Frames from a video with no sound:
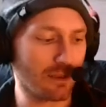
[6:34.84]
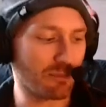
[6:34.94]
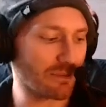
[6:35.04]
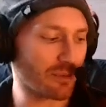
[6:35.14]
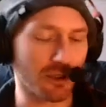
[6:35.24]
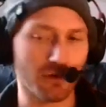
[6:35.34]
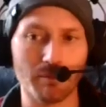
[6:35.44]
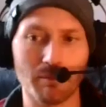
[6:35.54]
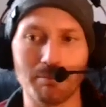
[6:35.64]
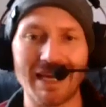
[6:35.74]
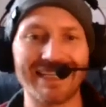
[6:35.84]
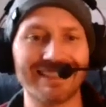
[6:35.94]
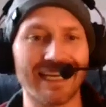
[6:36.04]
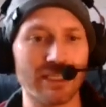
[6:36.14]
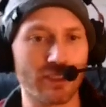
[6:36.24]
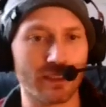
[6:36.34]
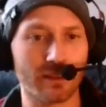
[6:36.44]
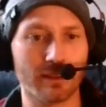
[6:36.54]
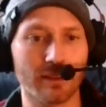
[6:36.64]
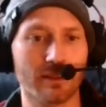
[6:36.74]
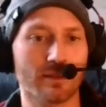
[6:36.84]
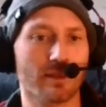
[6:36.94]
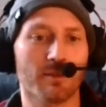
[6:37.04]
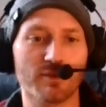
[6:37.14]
a big part of meditation is